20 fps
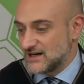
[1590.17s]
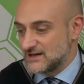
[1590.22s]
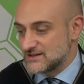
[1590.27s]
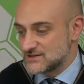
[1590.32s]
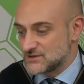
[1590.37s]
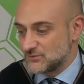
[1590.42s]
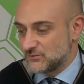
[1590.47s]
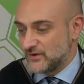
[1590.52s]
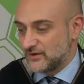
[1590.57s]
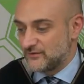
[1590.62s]

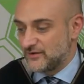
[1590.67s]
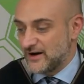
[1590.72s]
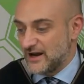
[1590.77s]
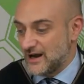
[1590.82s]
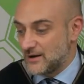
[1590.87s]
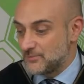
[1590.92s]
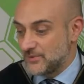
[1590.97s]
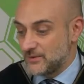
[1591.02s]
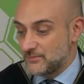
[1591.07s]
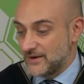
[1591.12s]
So we're very
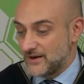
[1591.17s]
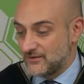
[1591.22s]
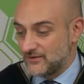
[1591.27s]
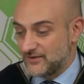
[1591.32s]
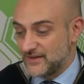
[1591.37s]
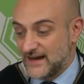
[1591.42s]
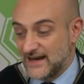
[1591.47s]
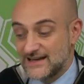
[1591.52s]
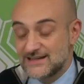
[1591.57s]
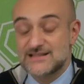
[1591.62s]
happy about
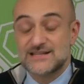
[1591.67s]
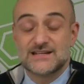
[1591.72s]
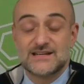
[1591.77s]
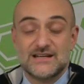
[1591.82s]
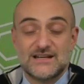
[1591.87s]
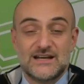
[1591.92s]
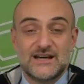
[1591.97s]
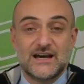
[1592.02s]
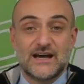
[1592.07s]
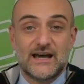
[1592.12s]
that.
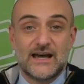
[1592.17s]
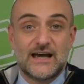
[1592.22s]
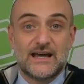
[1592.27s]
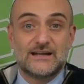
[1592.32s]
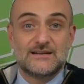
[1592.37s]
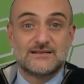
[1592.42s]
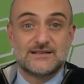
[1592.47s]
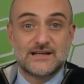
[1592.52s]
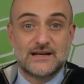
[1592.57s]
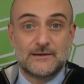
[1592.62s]

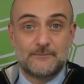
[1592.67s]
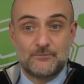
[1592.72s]
And